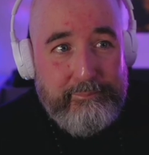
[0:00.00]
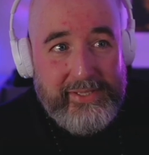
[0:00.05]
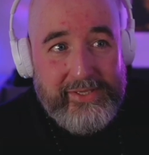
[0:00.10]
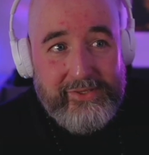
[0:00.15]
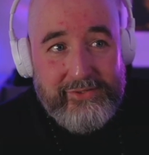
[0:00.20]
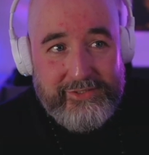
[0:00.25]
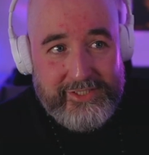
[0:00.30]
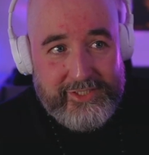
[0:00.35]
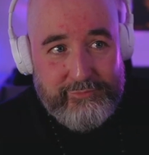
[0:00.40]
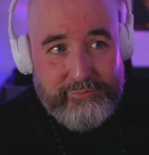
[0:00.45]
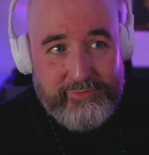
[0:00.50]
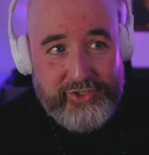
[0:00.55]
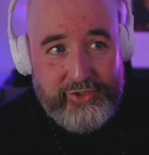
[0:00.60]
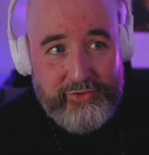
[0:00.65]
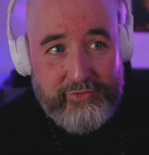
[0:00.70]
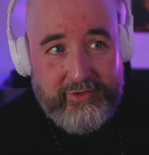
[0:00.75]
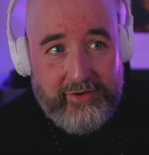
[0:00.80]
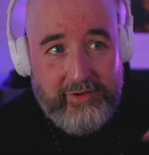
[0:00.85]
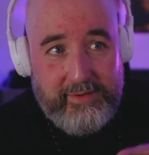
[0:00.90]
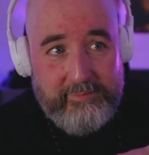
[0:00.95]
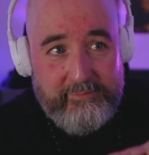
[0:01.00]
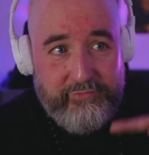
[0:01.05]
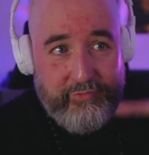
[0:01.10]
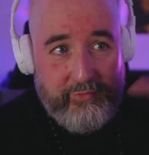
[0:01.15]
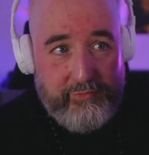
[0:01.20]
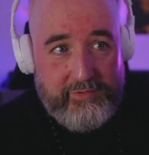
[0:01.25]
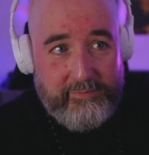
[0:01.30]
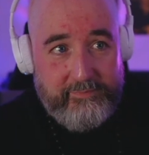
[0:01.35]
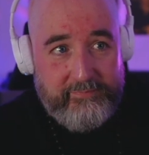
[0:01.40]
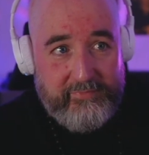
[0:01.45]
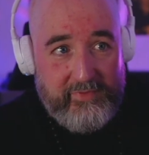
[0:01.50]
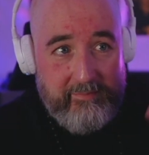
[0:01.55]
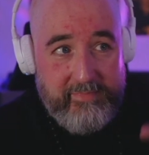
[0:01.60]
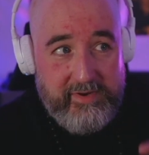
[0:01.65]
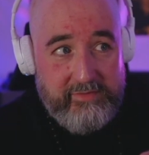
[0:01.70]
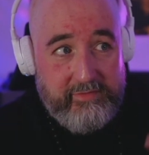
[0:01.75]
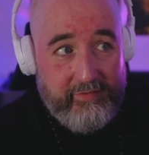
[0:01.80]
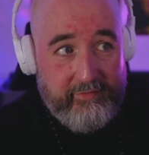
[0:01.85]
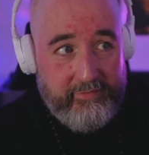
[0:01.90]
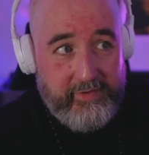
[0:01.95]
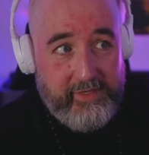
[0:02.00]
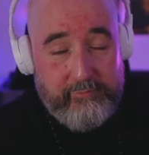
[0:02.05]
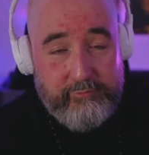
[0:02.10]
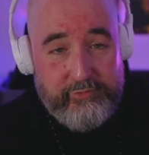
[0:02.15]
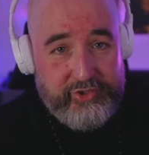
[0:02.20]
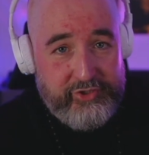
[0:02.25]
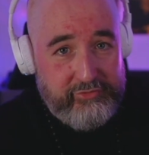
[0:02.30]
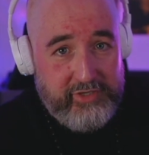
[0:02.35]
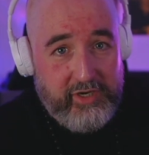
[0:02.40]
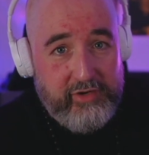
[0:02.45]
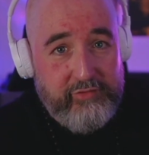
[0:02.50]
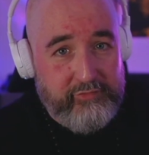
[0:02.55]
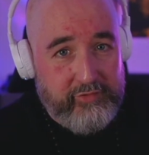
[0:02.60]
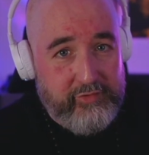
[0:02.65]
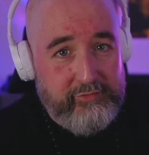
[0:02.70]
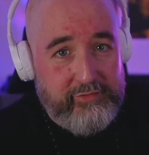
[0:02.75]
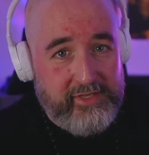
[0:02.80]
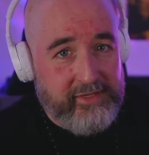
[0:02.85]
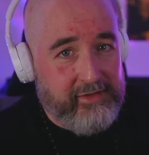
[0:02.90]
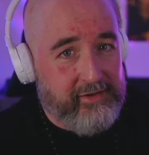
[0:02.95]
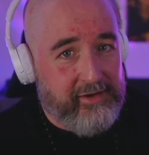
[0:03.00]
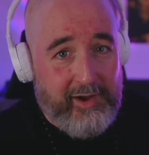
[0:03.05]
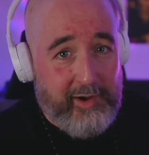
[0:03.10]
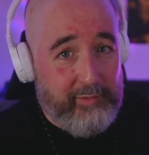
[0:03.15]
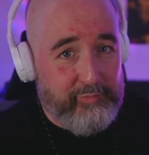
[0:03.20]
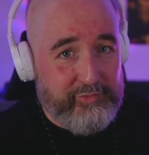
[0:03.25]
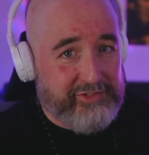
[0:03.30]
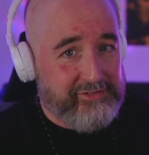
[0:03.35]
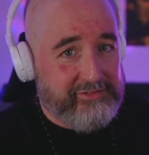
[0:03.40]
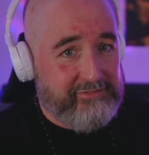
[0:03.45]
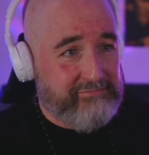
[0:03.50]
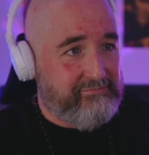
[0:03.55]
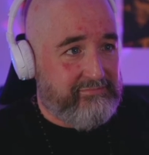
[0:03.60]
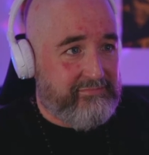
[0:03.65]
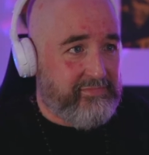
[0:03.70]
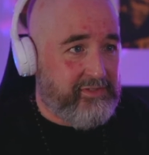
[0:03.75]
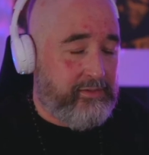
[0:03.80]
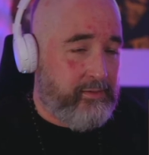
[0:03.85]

Be honest, would you climb through the, the mirror thing? Would you go through there? I wouldn't.